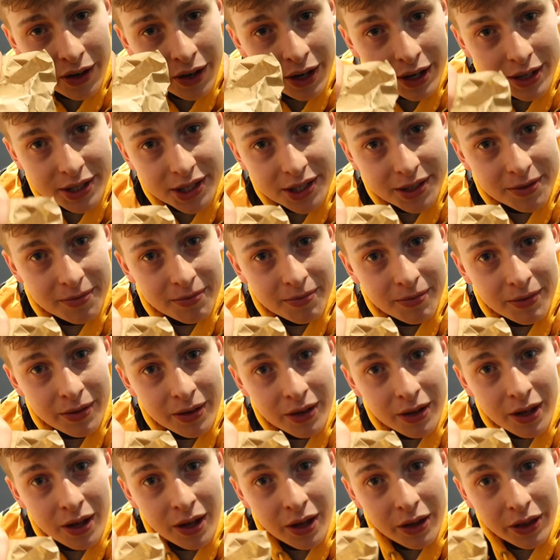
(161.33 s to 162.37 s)
nice.
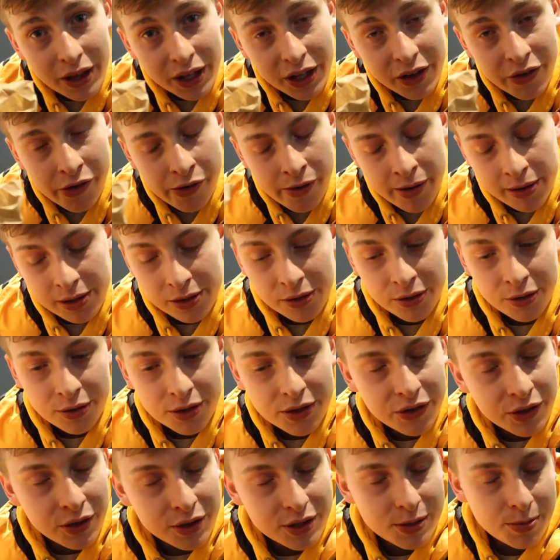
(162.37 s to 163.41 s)
Thank you
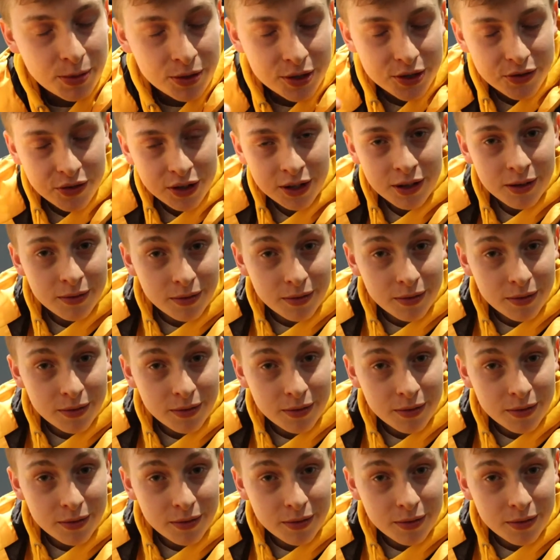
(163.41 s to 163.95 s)
McDonald's for not sponsoring.